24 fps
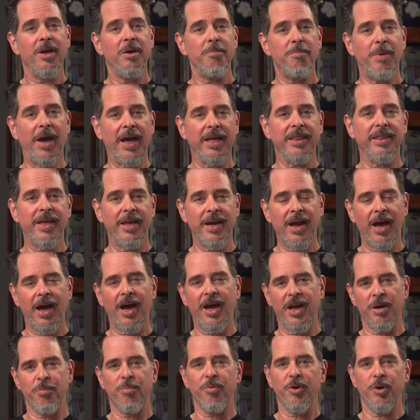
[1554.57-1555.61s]
Back then, a
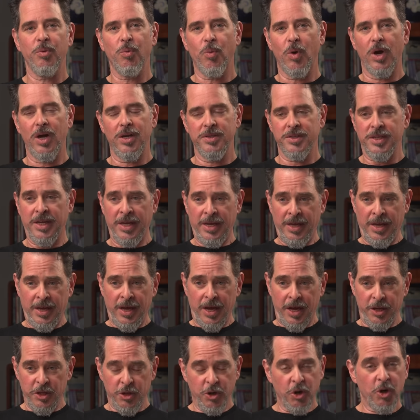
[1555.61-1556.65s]
hybrid was
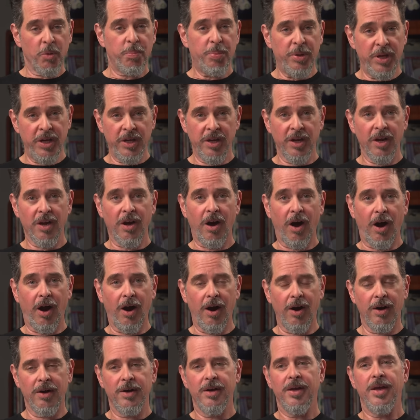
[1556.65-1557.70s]
a European
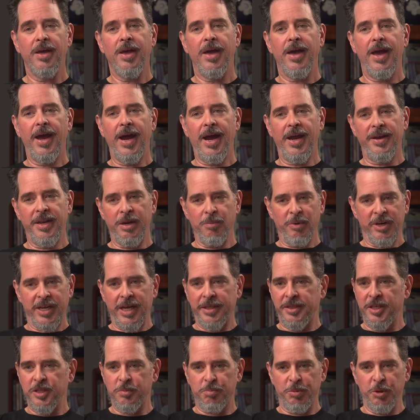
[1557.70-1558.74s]
car, and they would
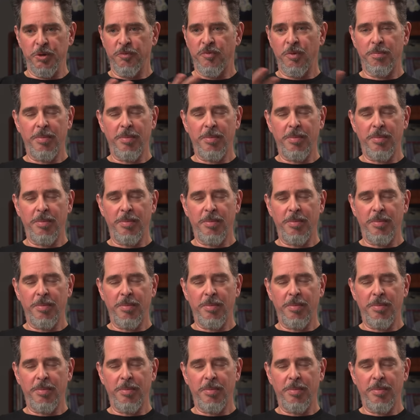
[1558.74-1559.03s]
get these beautiful